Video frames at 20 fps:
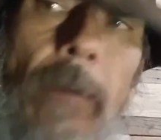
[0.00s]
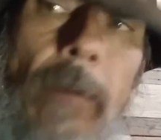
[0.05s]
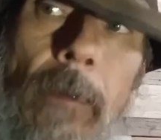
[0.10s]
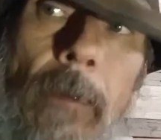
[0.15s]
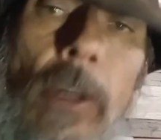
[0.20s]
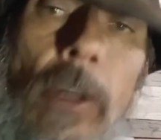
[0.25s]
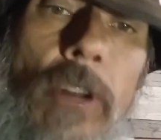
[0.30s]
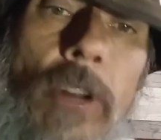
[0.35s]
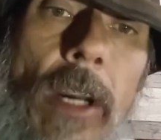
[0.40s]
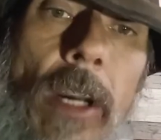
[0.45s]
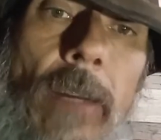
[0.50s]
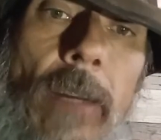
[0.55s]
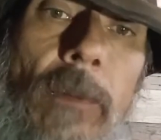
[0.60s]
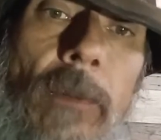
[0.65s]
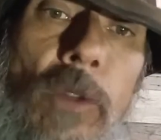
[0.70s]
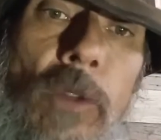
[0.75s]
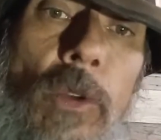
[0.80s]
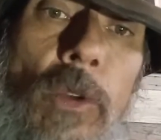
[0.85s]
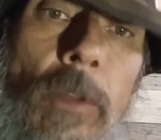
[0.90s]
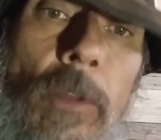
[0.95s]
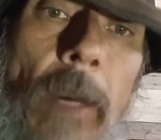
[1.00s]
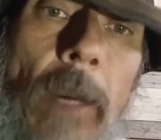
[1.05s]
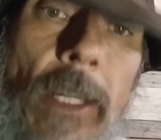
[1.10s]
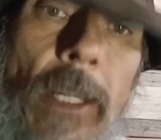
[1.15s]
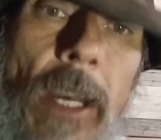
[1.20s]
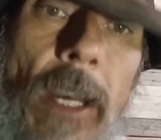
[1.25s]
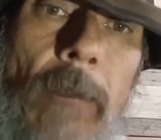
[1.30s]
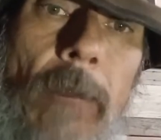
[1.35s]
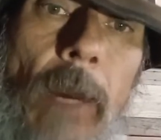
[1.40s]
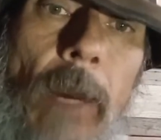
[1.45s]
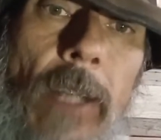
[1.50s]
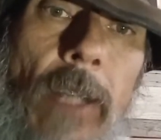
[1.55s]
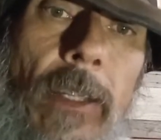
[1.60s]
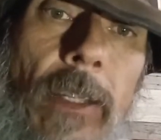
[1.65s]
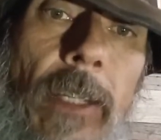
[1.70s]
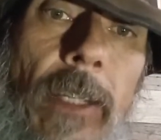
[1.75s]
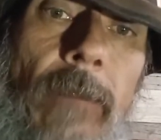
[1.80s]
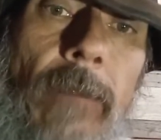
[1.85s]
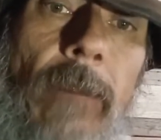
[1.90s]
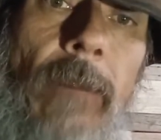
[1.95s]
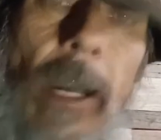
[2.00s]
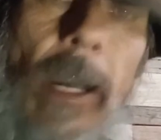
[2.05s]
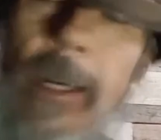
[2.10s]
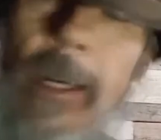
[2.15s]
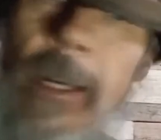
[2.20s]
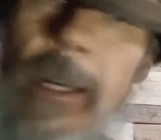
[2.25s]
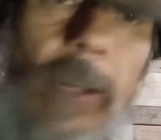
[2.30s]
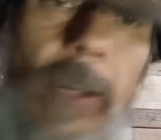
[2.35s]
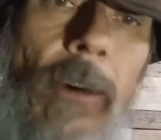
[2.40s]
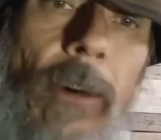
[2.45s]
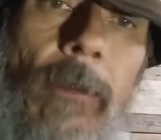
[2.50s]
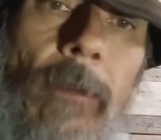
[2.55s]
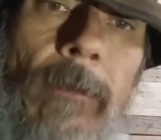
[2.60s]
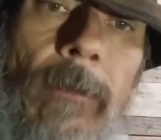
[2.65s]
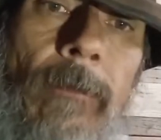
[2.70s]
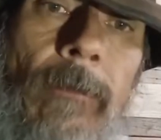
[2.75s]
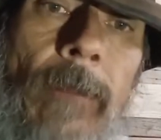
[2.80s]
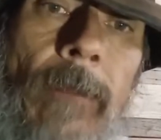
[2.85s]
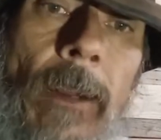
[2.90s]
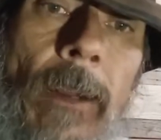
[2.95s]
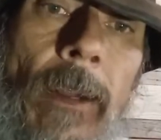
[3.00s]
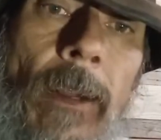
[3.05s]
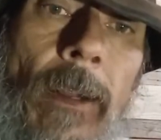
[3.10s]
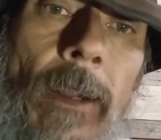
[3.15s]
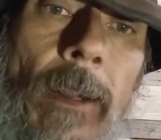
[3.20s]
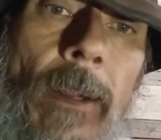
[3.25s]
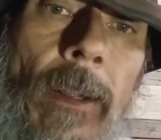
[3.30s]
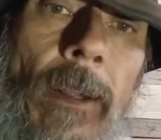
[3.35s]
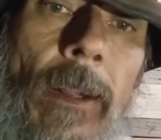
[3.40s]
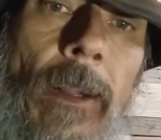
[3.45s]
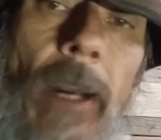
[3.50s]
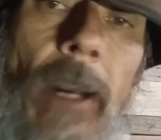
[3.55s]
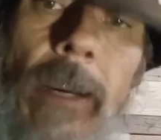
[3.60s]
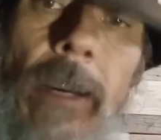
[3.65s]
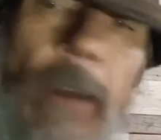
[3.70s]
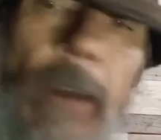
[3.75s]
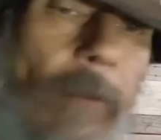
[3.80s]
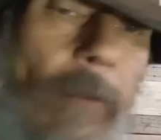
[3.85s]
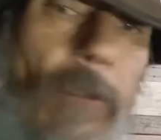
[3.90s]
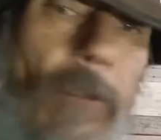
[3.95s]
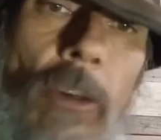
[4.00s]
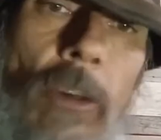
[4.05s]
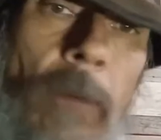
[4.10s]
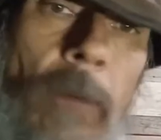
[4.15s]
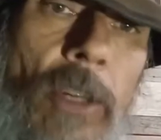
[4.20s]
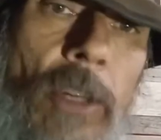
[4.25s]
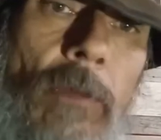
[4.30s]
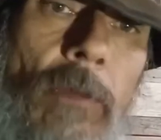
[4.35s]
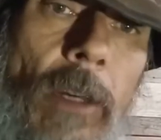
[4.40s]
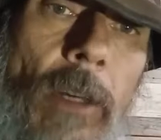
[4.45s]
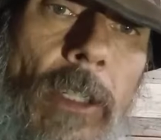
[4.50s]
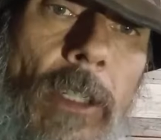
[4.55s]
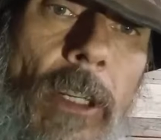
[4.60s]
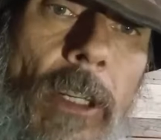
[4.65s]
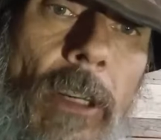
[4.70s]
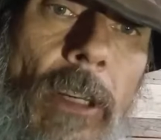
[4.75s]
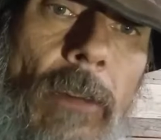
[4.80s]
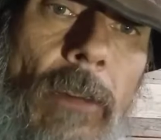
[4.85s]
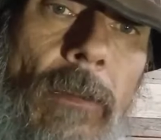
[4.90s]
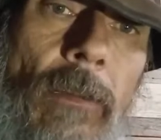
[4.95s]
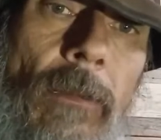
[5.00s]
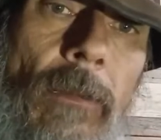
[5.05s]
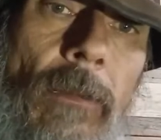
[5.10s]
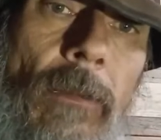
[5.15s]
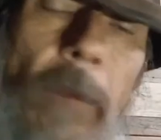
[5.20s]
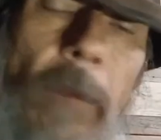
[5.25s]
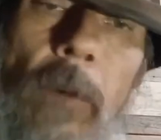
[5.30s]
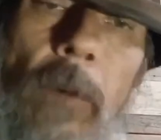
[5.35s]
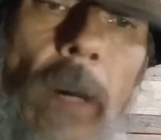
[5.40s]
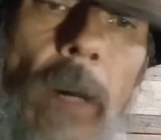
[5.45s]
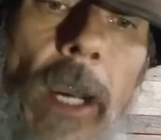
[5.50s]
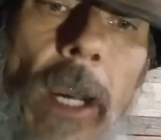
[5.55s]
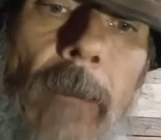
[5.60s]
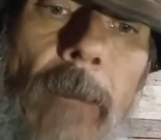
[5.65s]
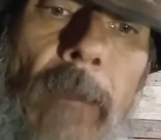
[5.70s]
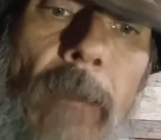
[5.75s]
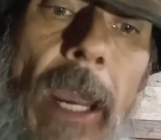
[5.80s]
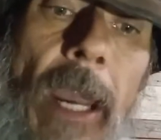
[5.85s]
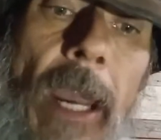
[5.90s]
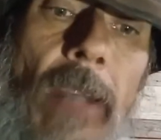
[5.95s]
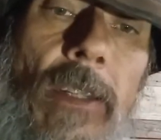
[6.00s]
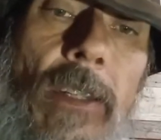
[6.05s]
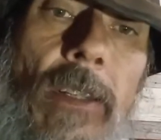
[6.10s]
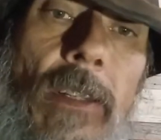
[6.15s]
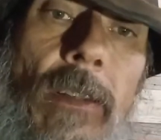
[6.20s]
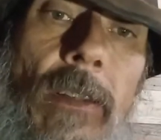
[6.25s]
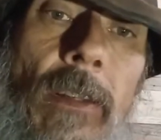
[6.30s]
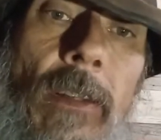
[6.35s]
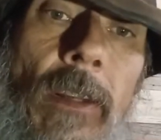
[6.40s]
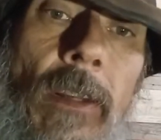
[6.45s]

I'm going to try to use my time wisely. I got to go. I got so much work to do before I pass.